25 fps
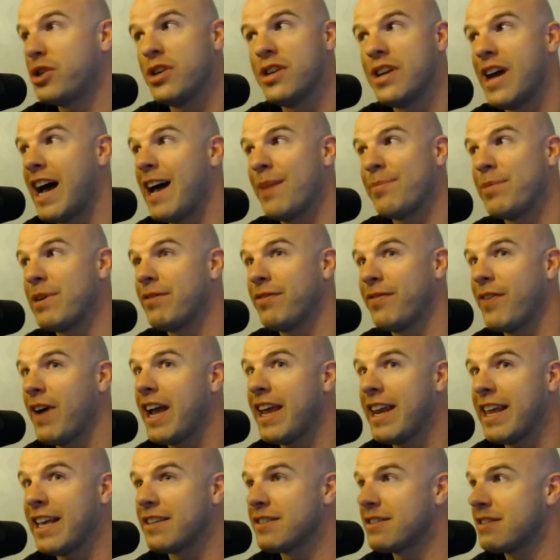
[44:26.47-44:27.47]
They should not be
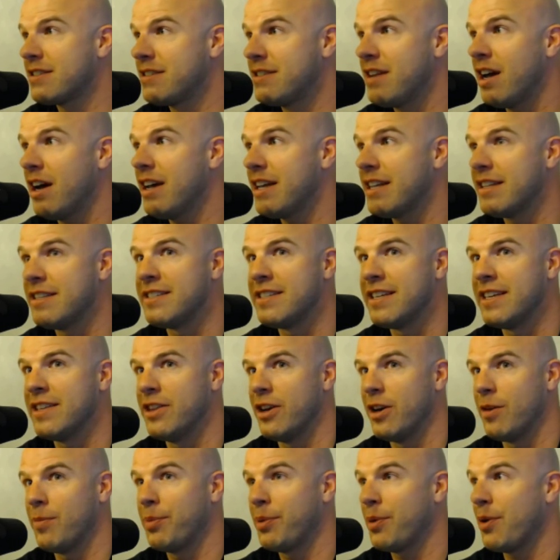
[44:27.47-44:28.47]
fighting studs
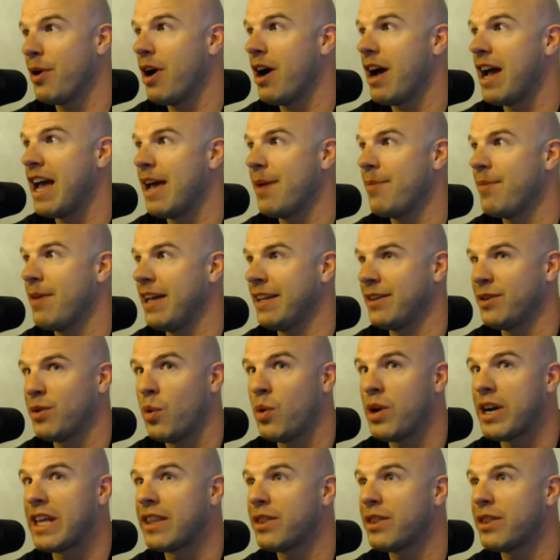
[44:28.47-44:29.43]
in their prime at